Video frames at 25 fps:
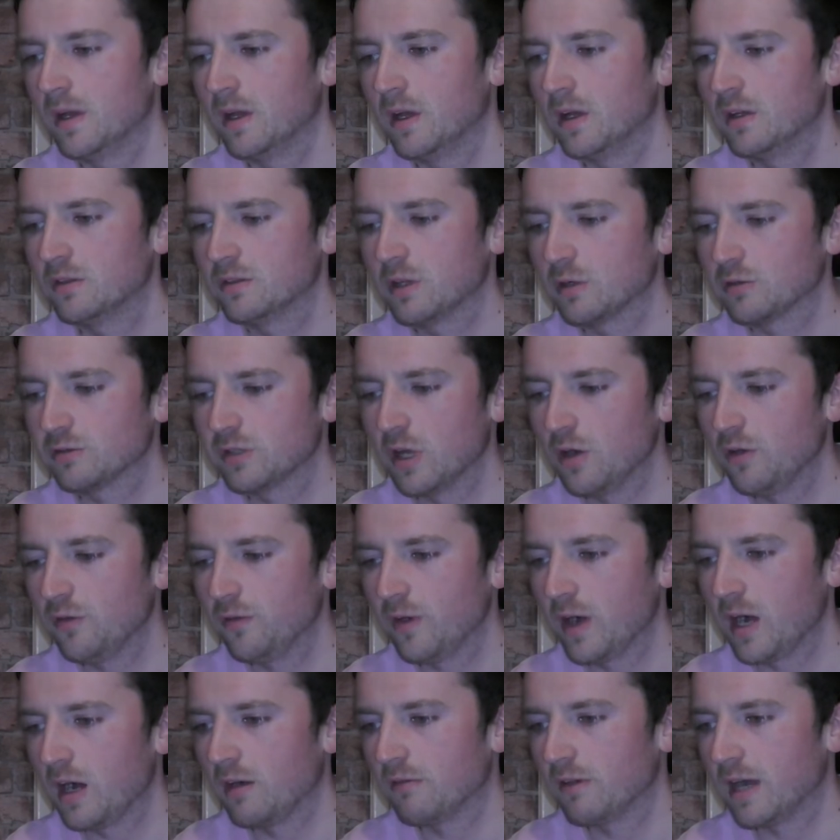So
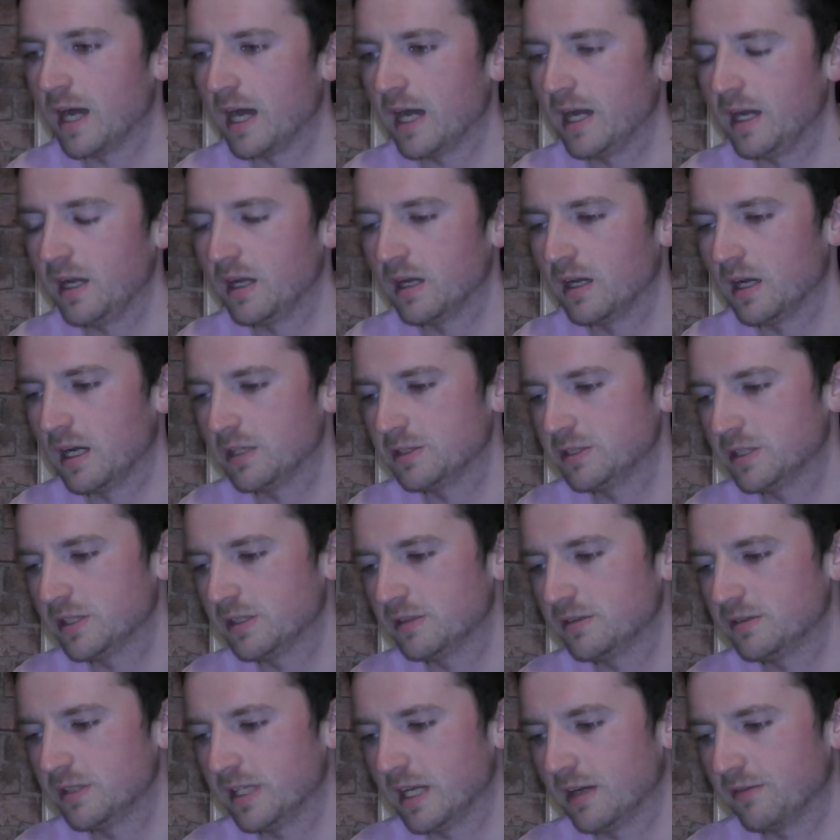far, right, as you
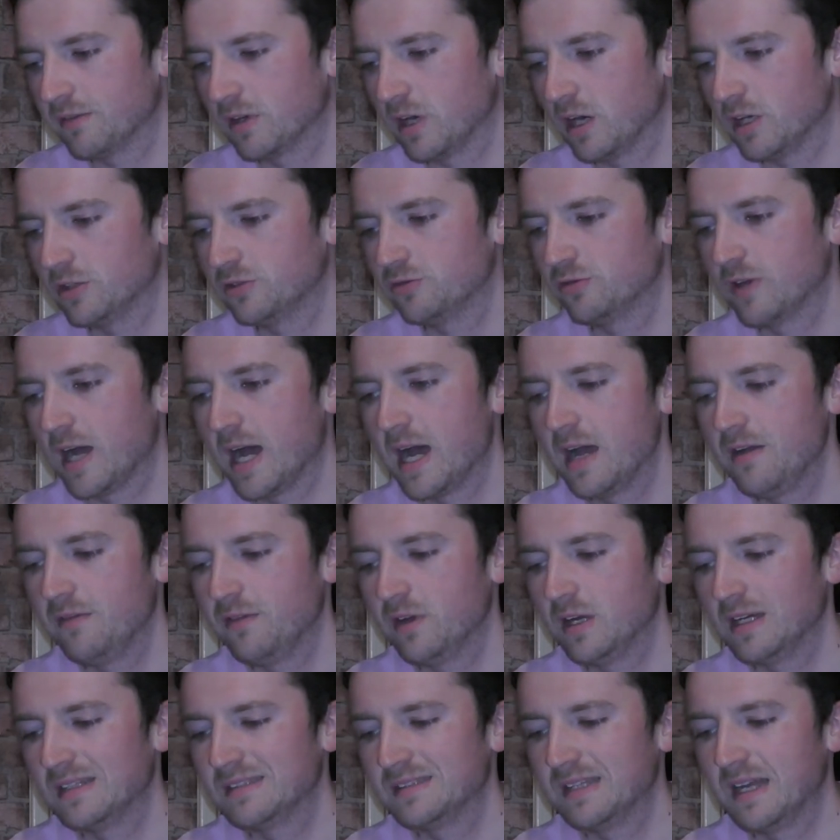can see, I've got a
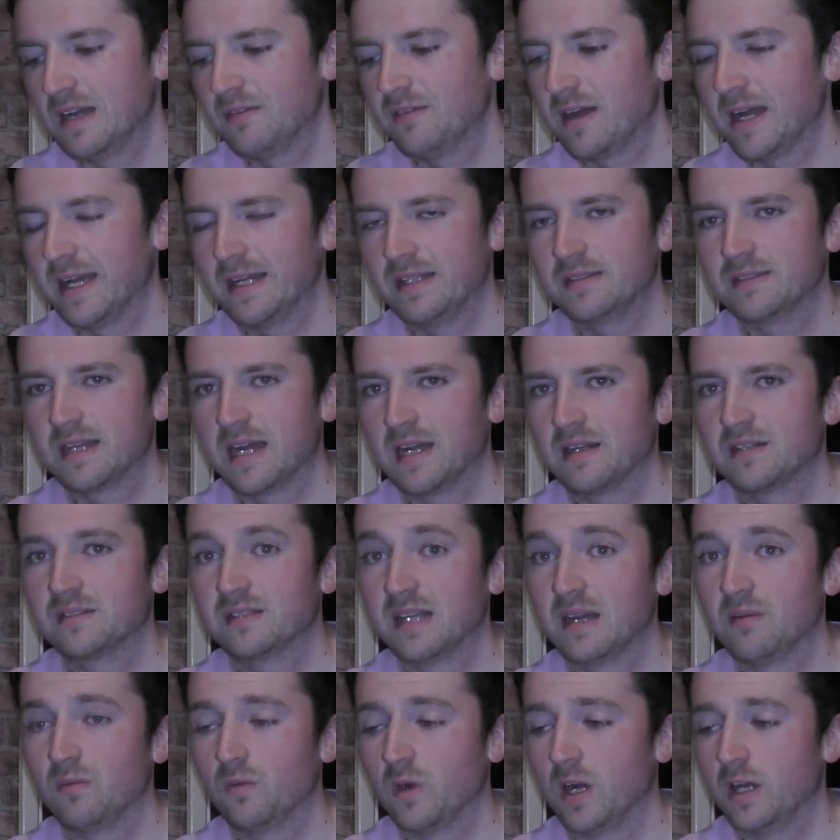driver, a set of irons and a
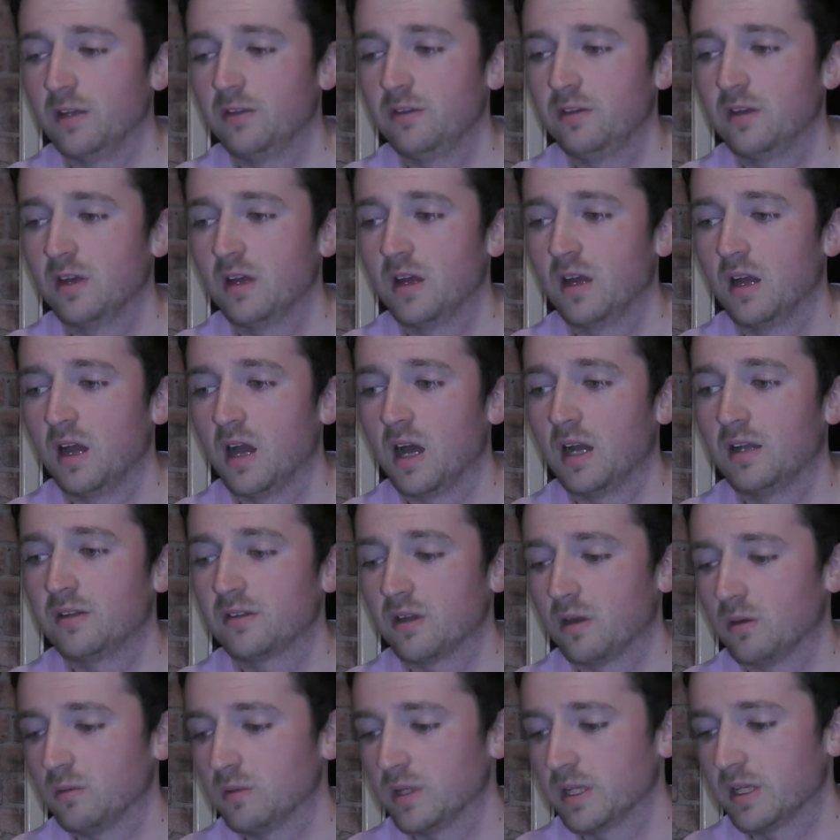sand wedge, and it's
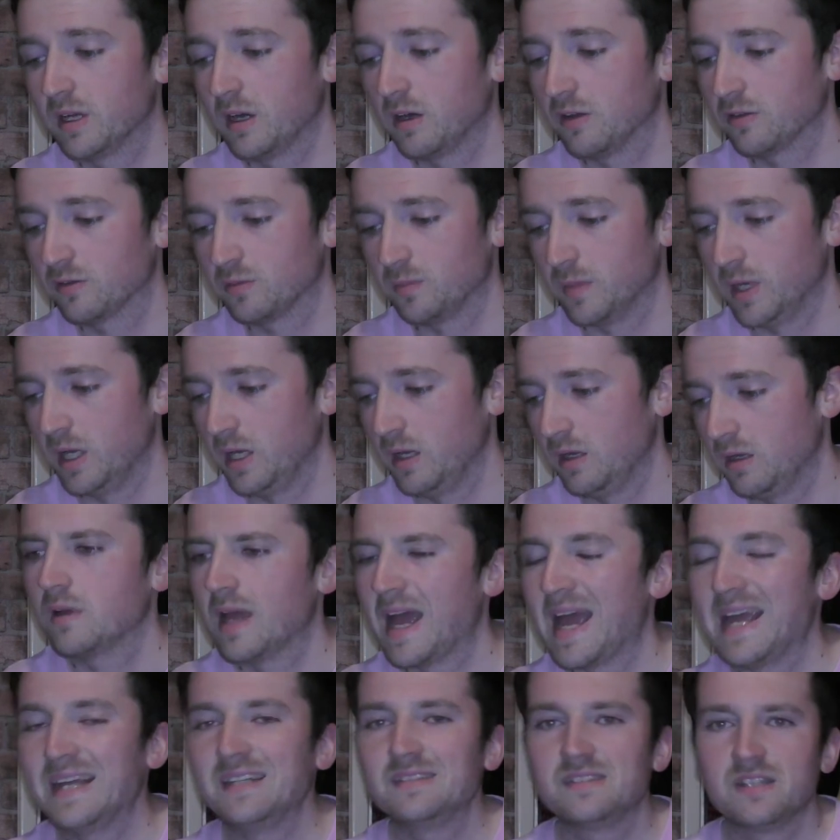only cost me
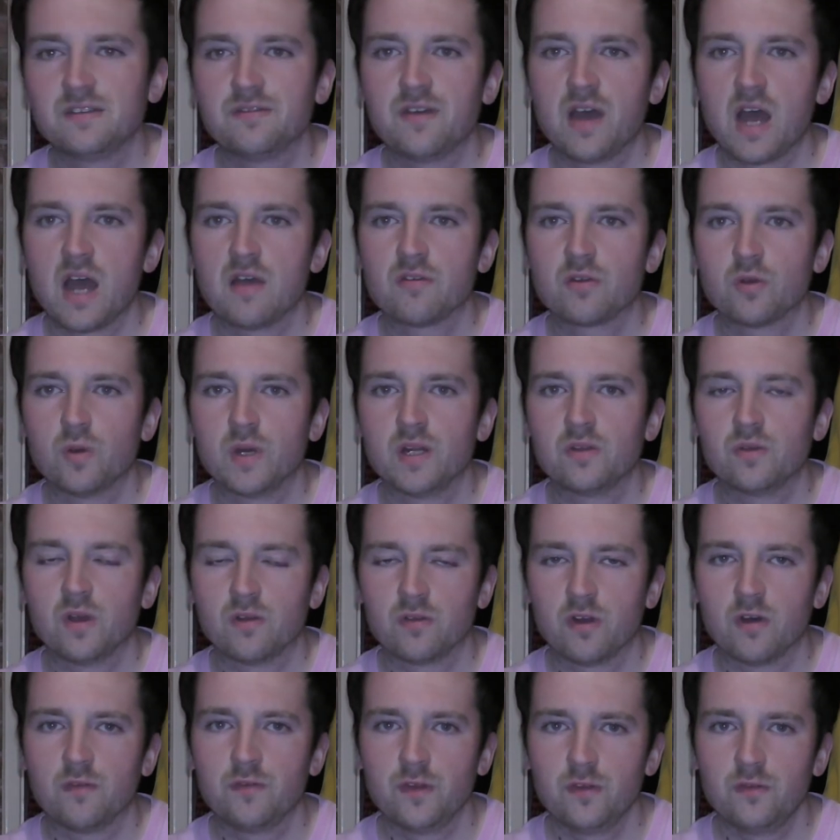85 quid, so I've
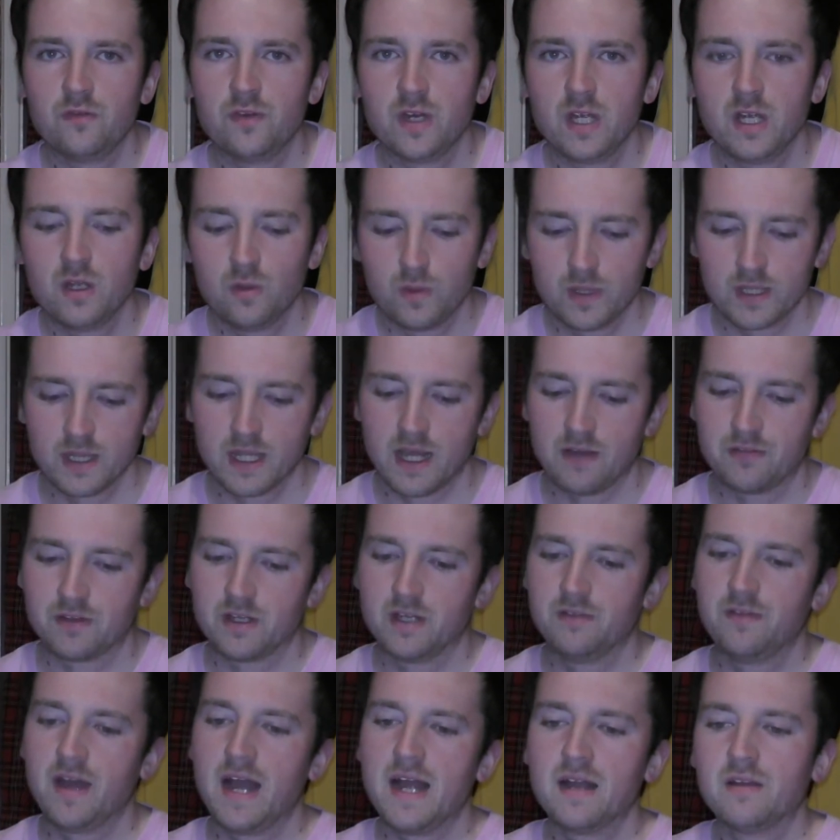got 15 quid left, and
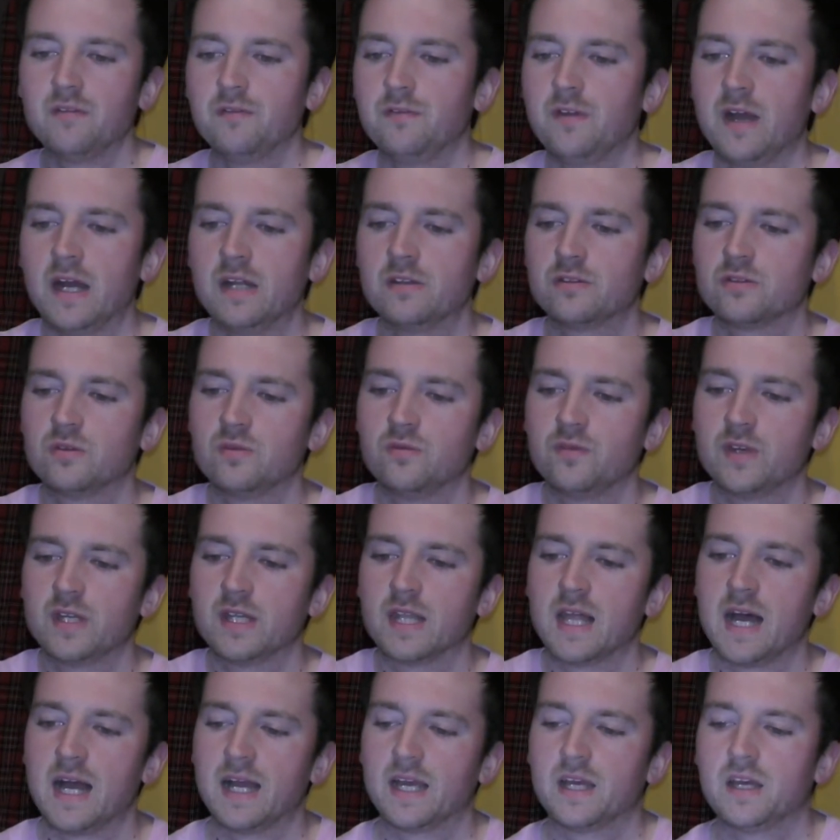if I can find something
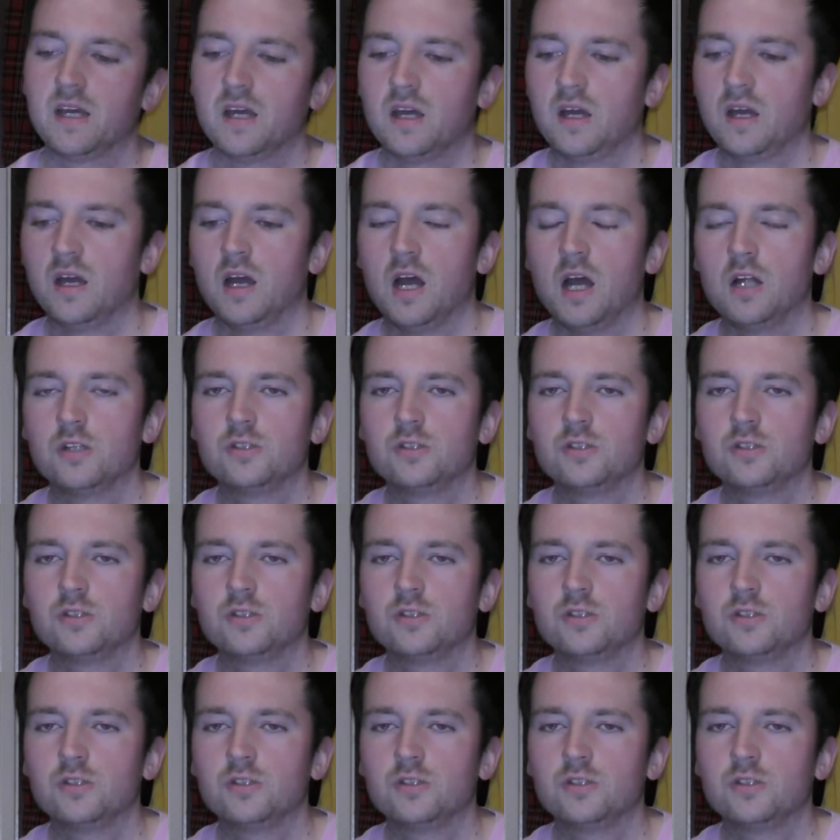like a